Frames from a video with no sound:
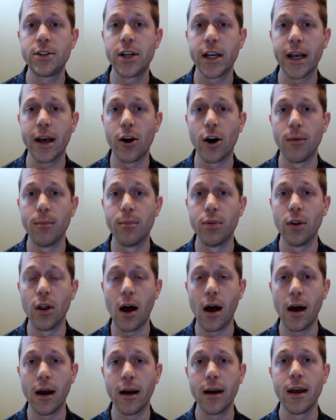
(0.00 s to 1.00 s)
check out our
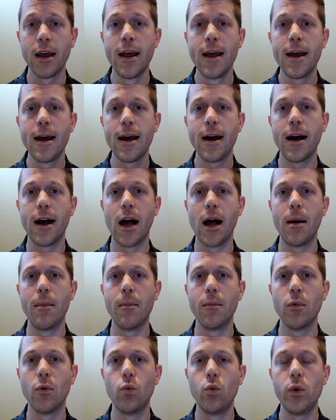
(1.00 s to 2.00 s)
blog.
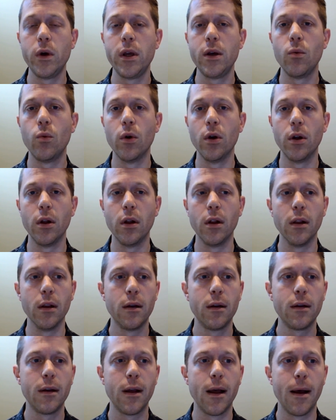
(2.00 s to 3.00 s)
We will